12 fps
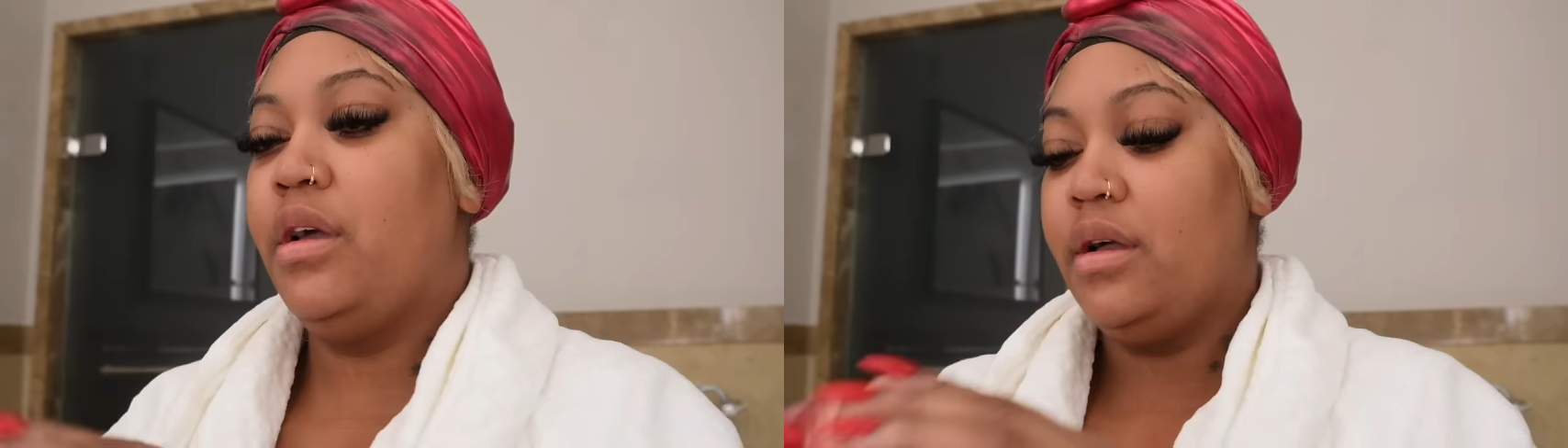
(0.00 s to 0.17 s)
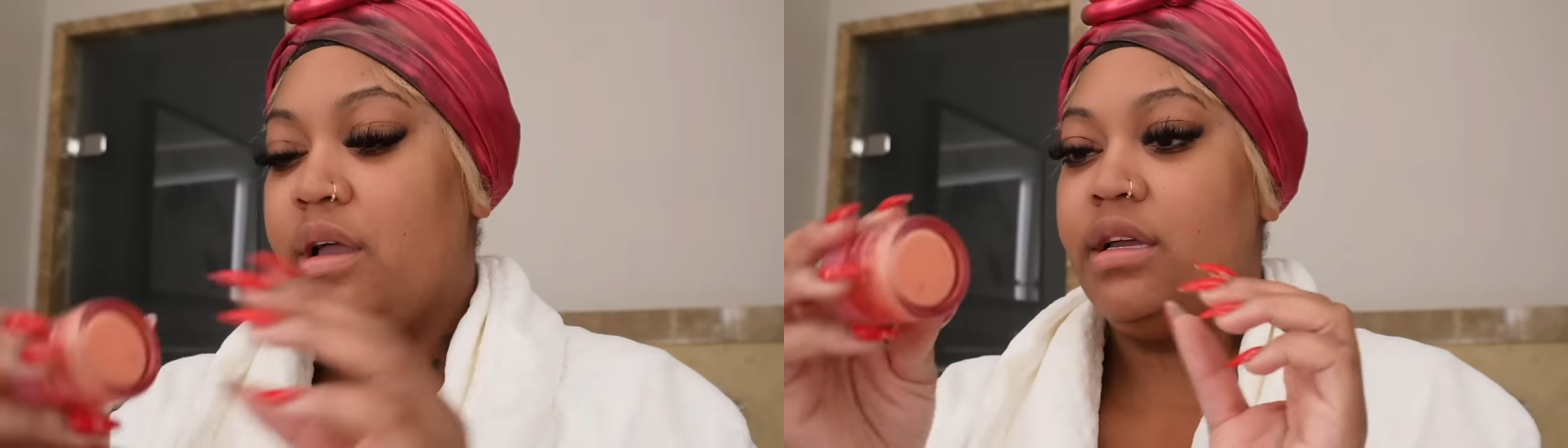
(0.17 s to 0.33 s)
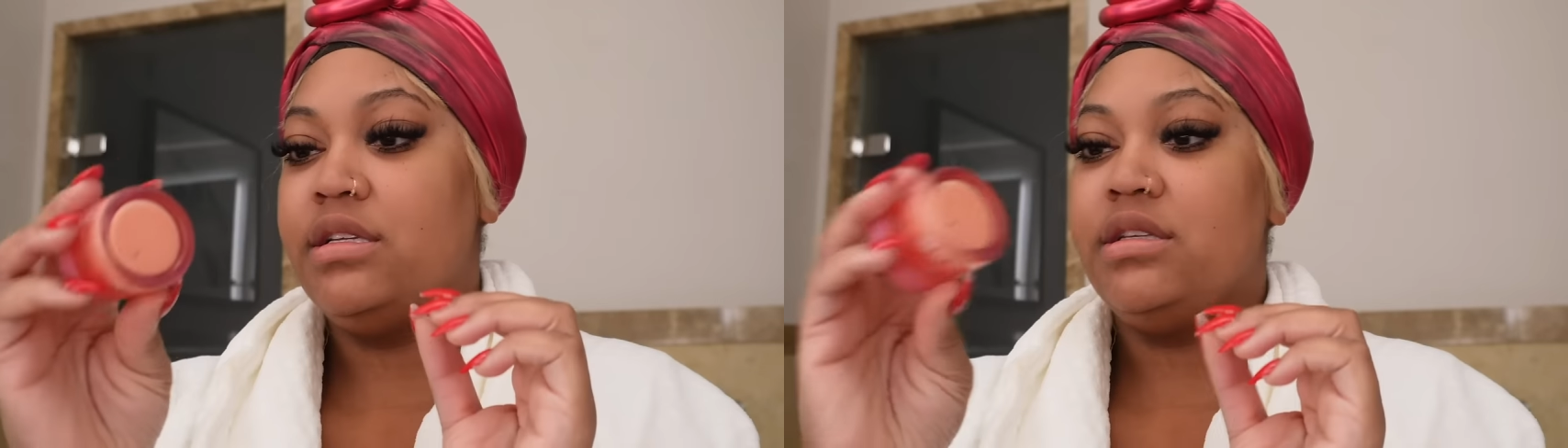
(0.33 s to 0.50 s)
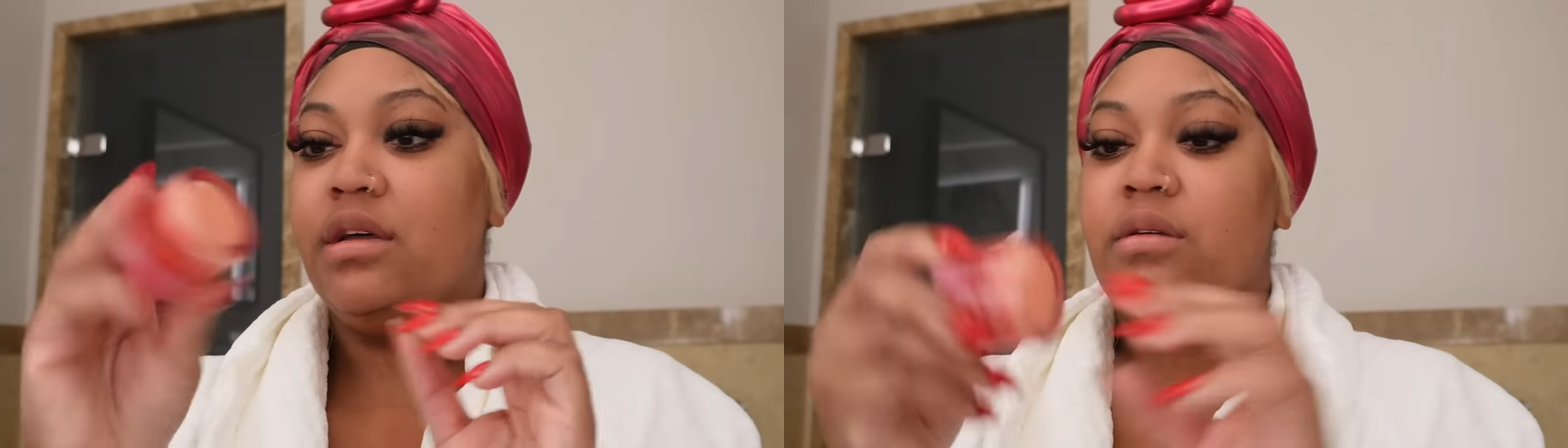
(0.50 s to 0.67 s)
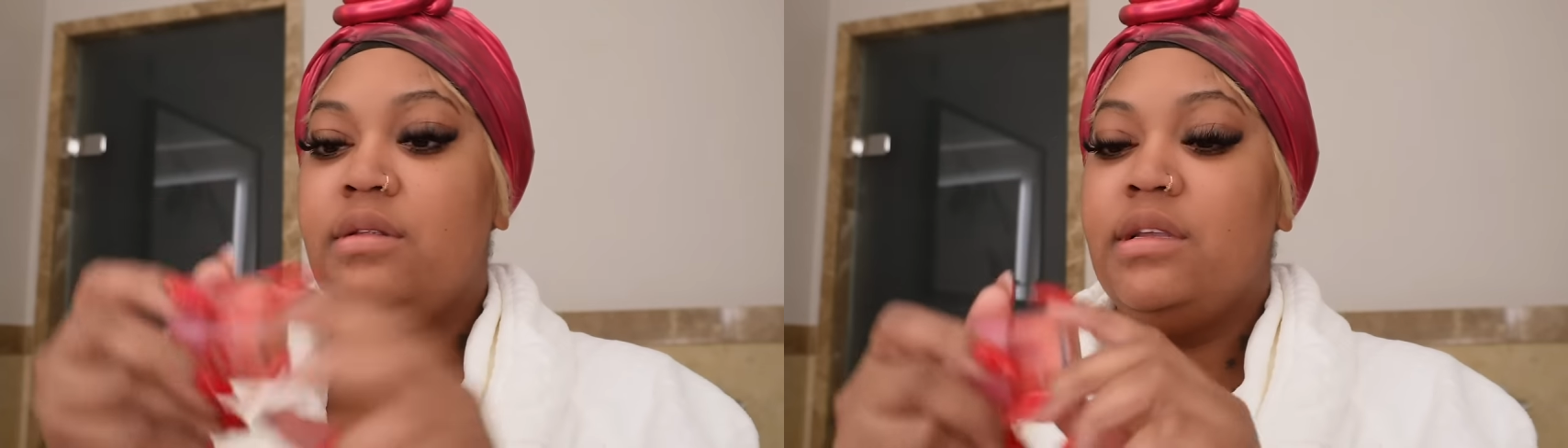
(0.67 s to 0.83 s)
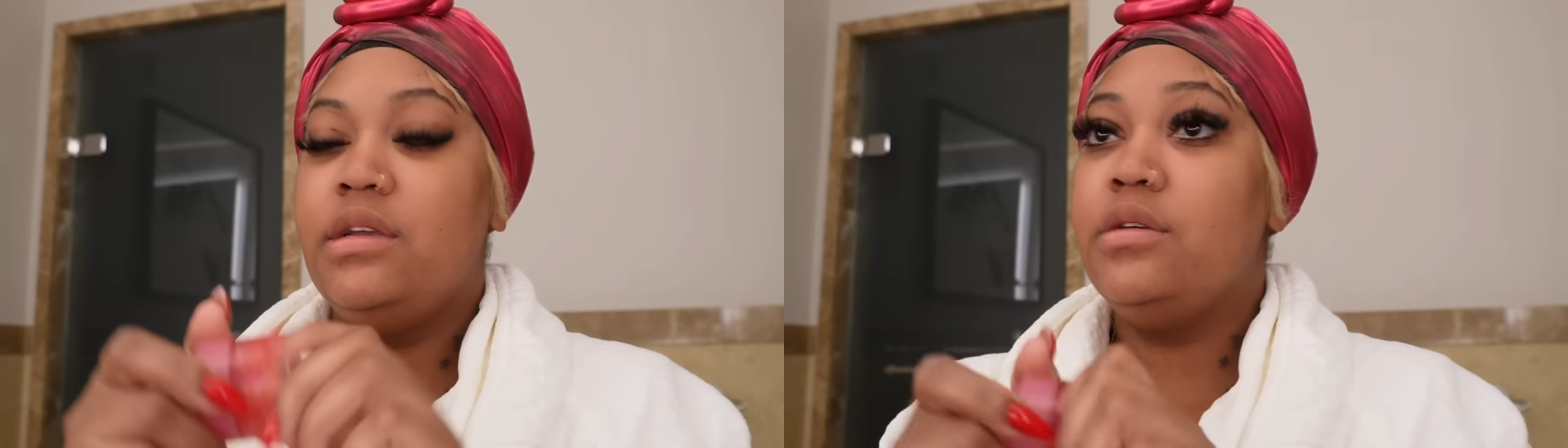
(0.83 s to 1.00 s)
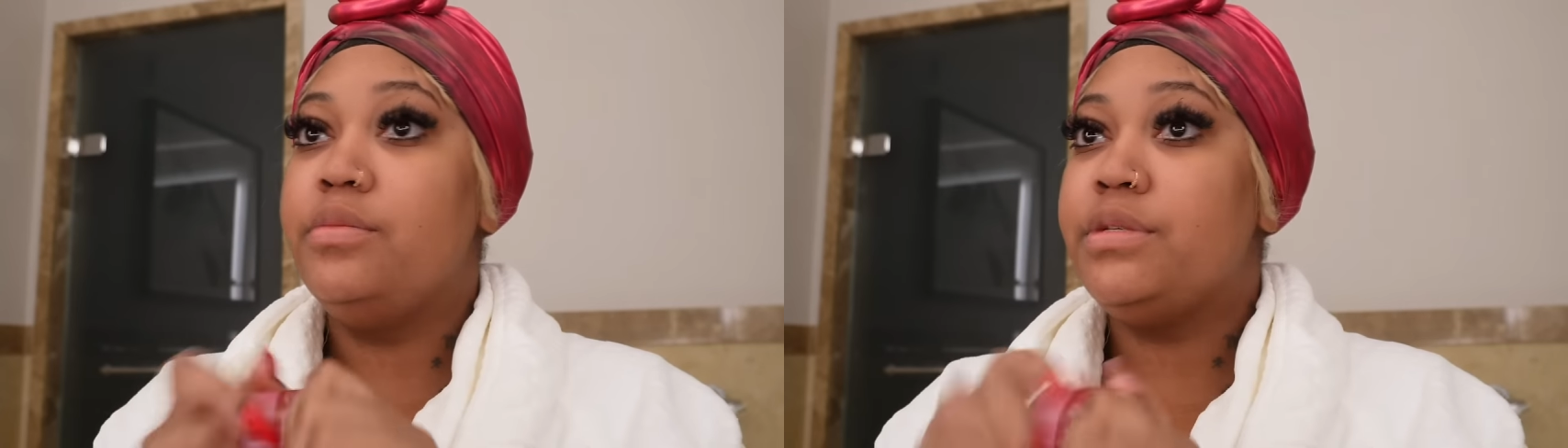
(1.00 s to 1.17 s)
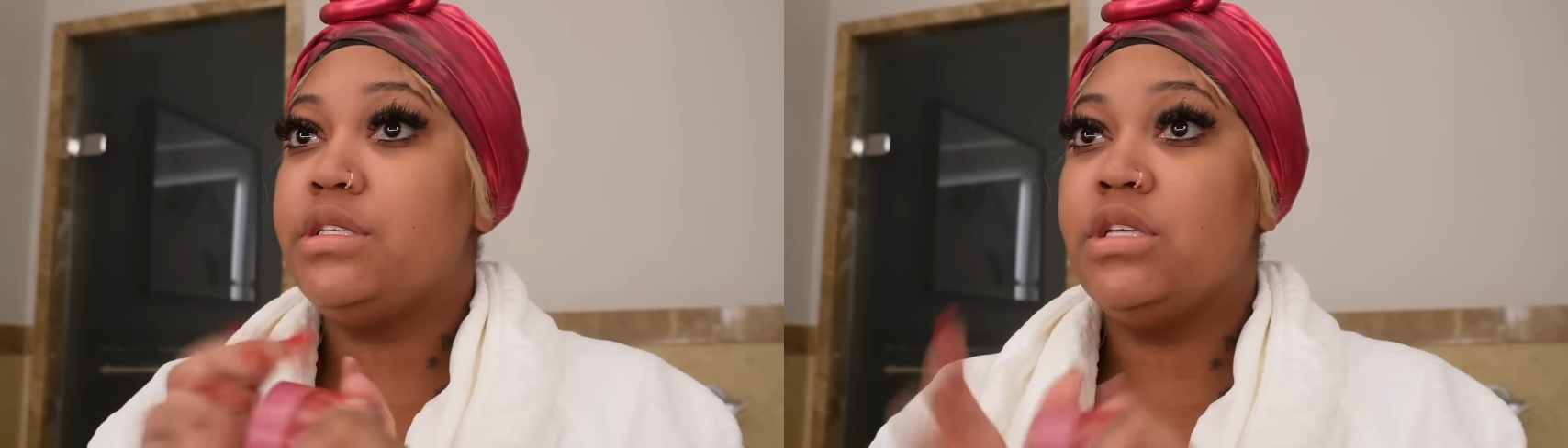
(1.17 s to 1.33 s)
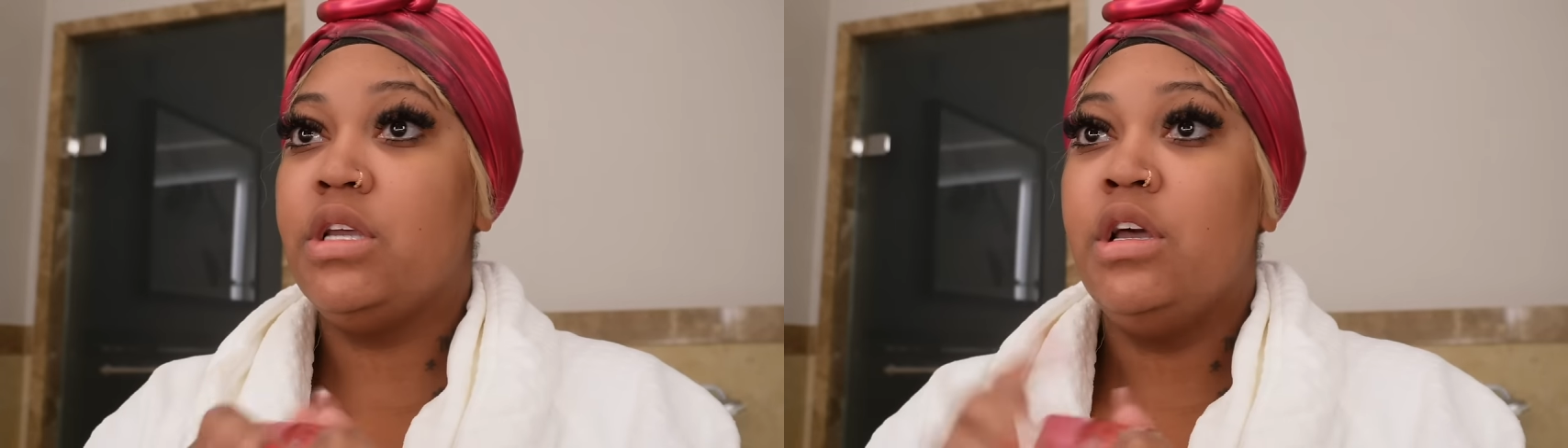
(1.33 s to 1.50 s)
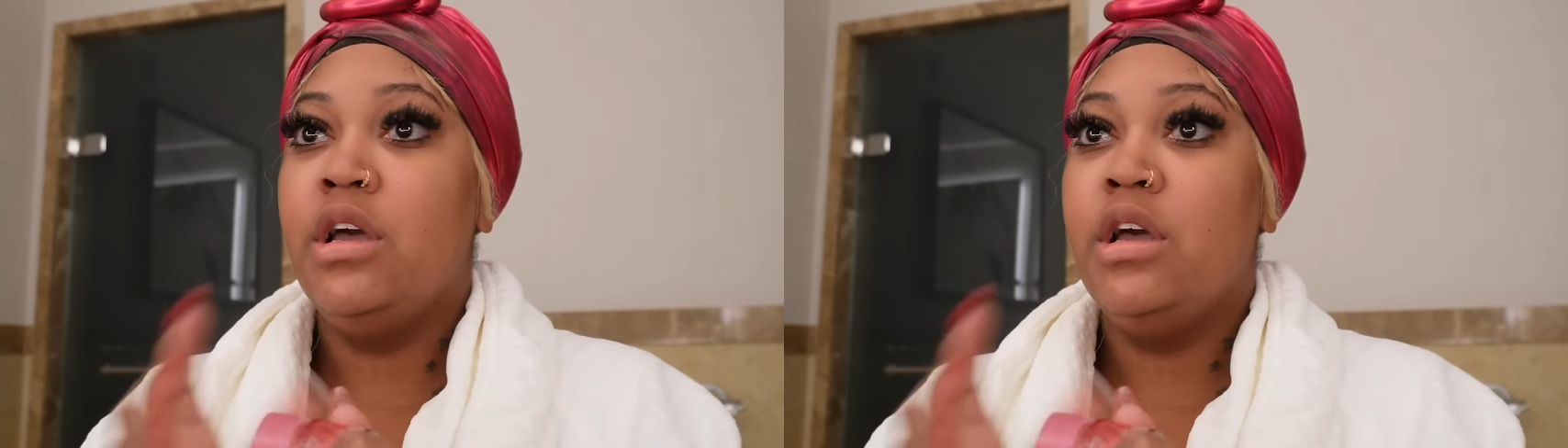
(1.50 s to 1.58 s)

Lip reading: Okay, so lips,